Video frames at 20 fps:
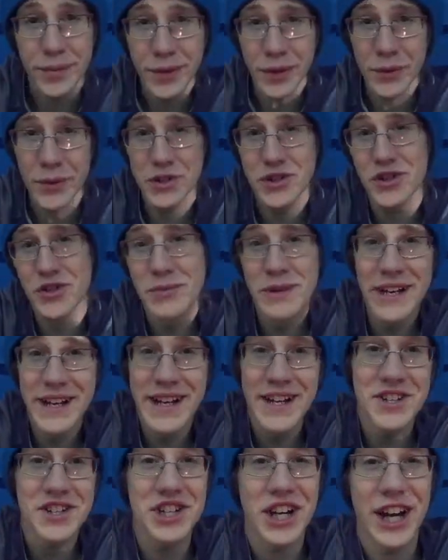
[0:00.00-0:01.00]
What drew me to
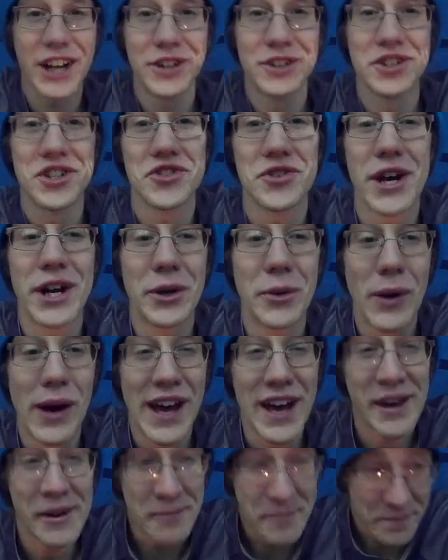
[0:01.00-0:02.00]
his channel straight away,